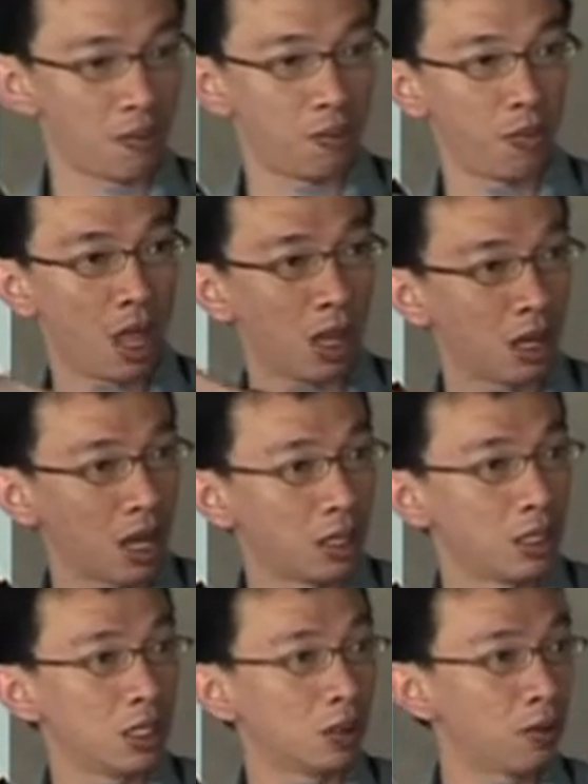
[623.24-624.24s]
make
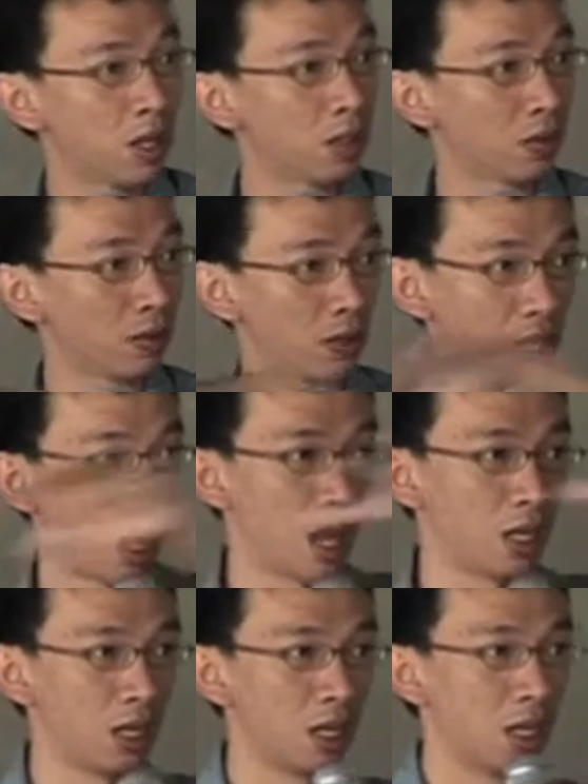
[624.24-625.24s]
another interest over there,
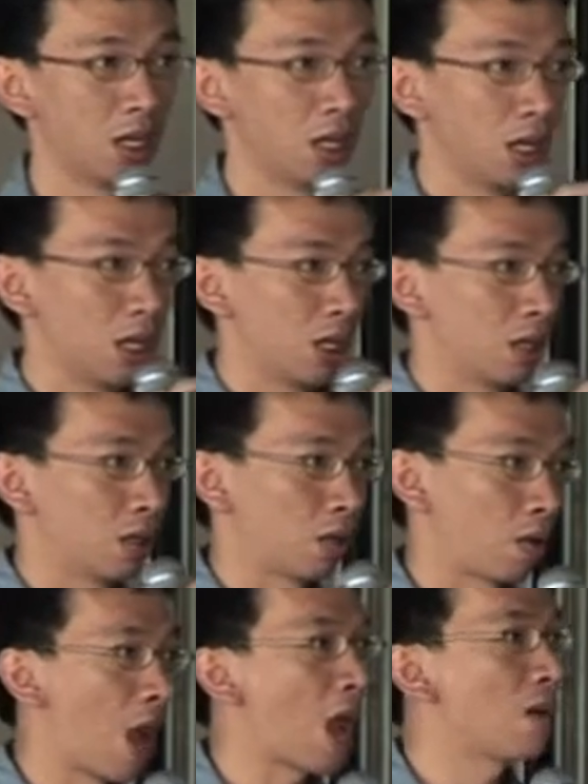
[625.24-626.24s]
and then
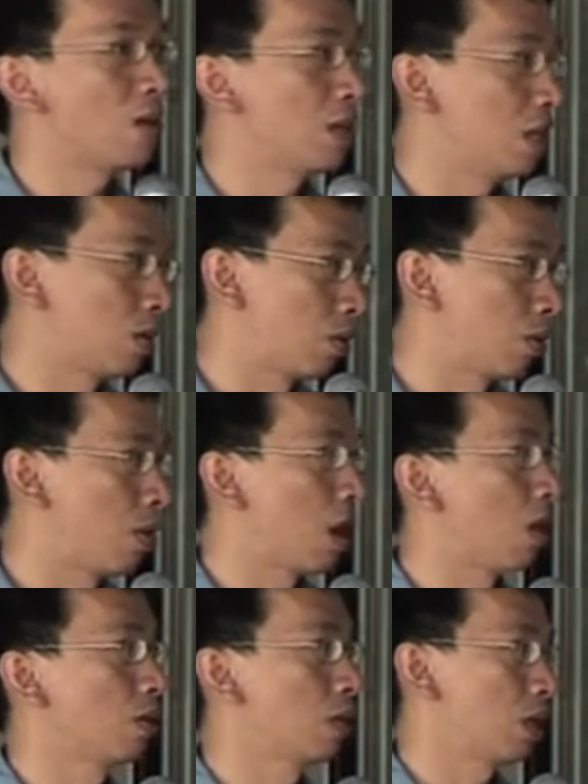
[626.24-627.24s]
gradually
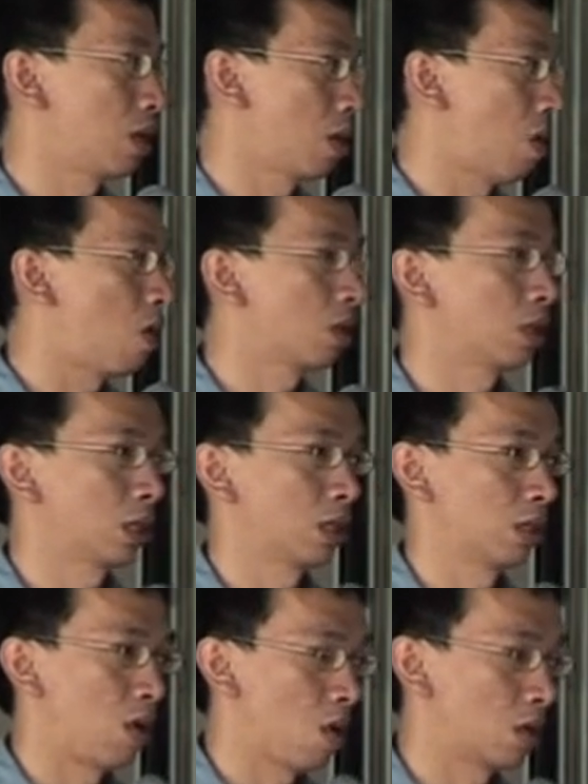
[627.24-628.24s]
throughout the
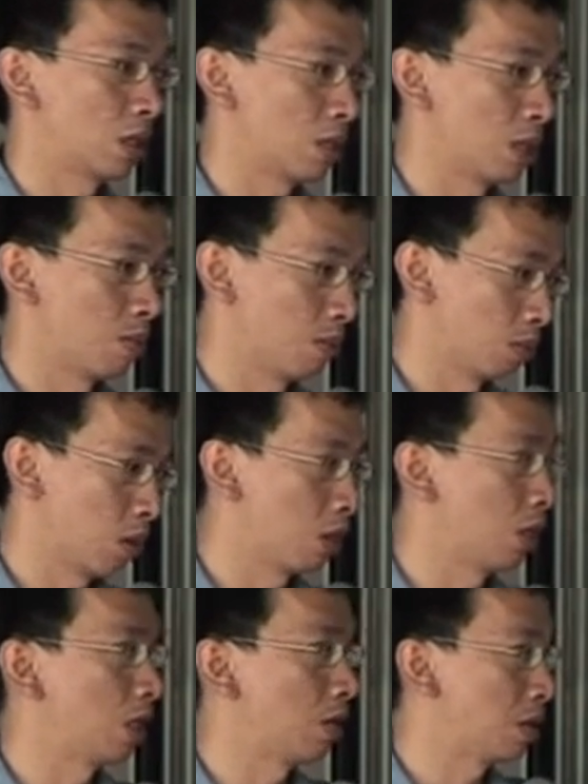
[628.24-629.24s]
long-term
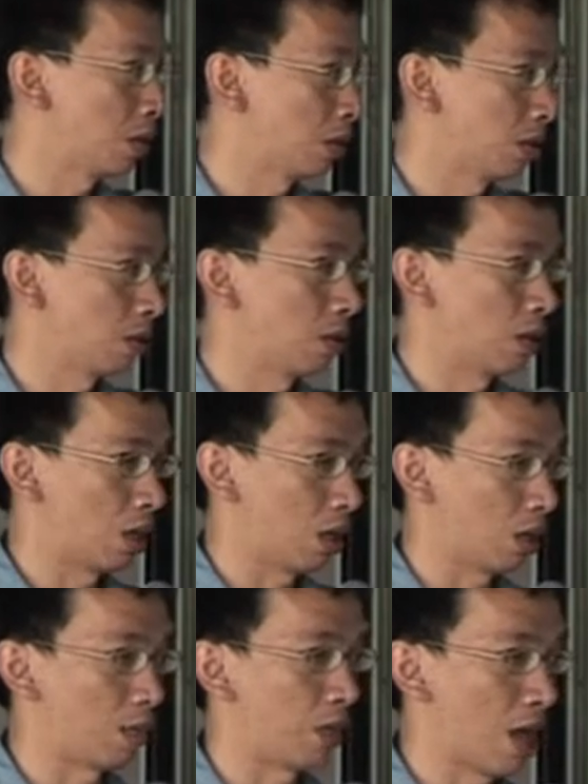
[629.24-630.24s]
continuous
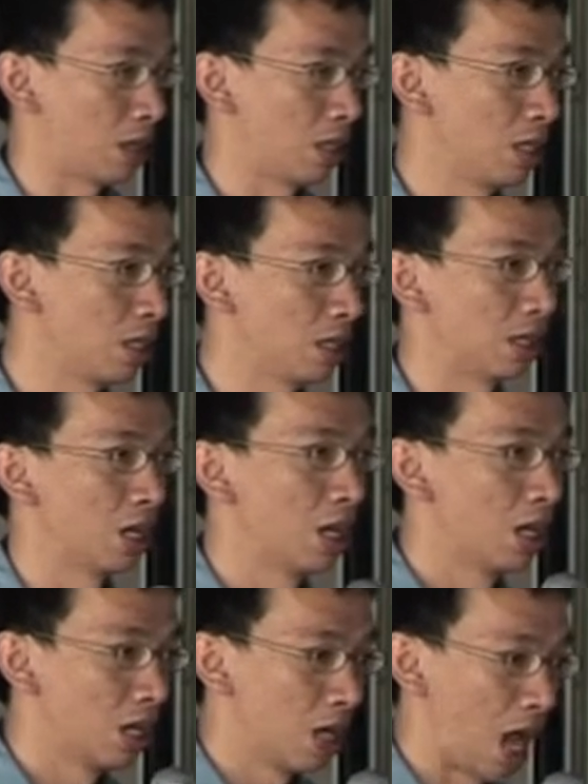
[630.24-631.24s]
practice,
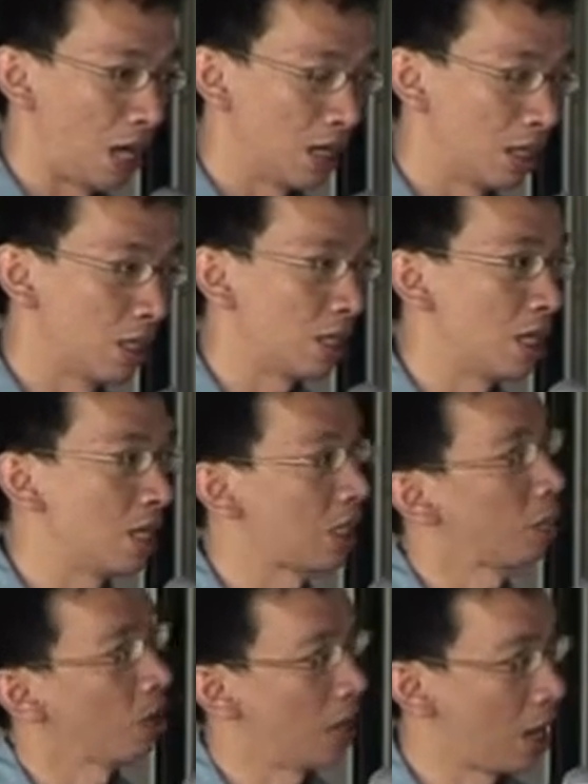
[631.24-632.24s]
I can see
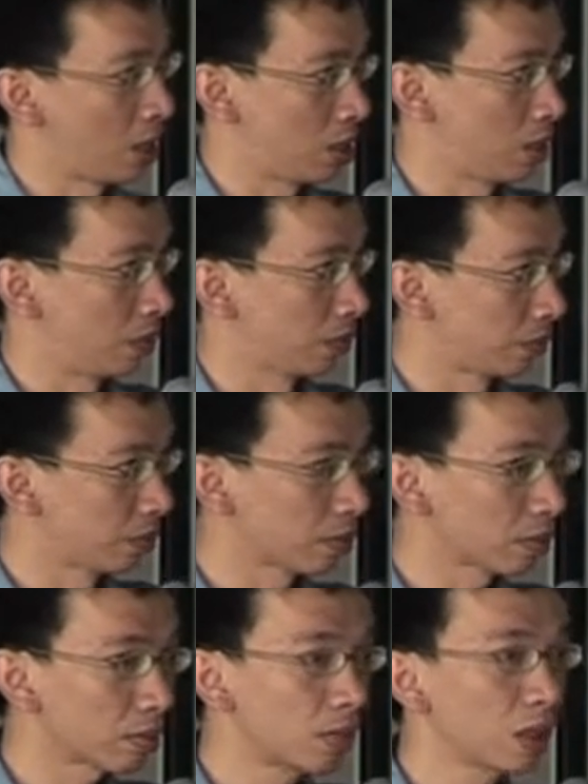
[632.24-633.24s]
some connection
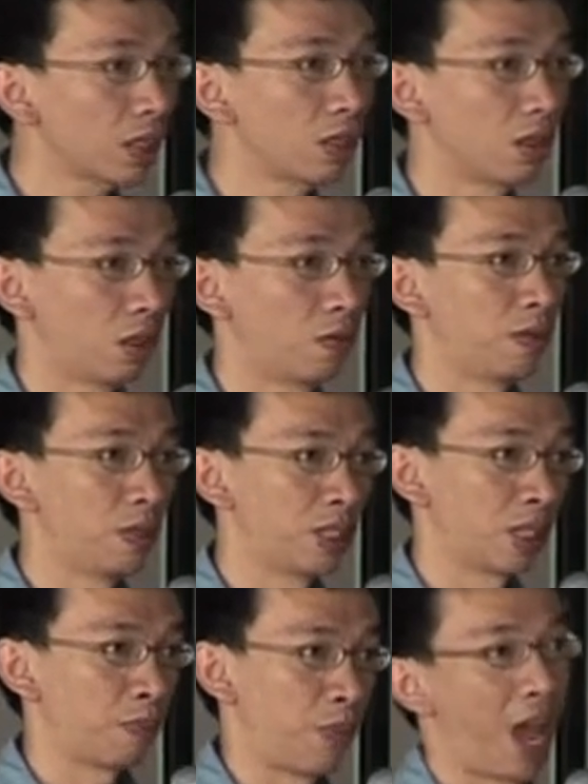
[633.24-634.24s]
of this
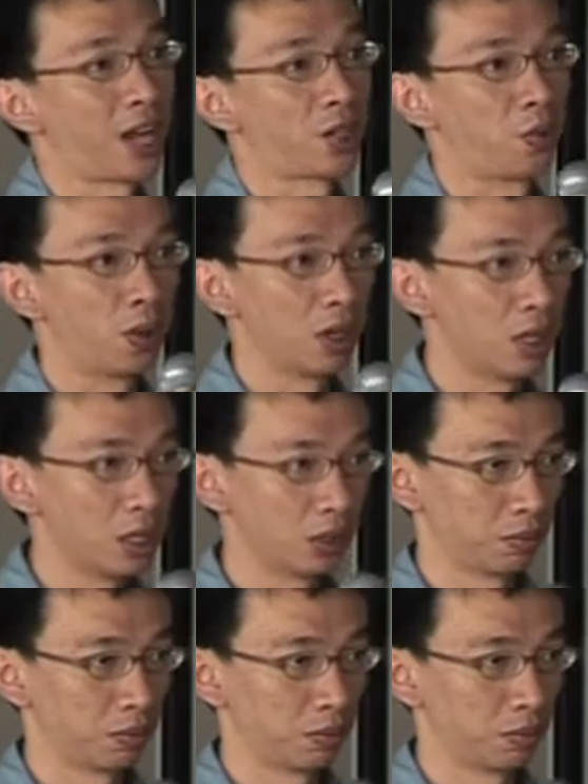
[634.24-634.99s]
patchwork.